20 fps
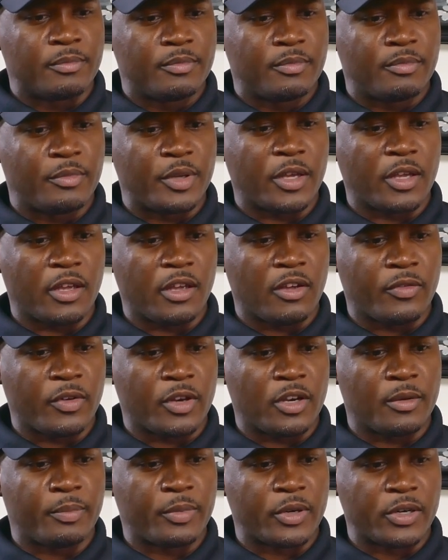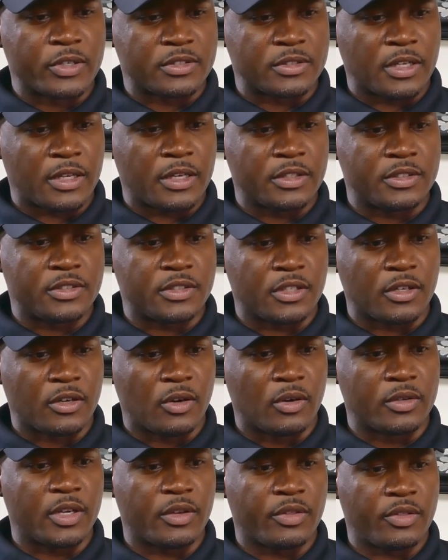behavior, the personality, how
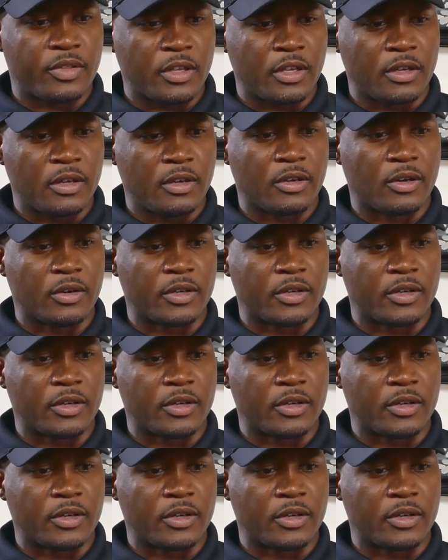they think, how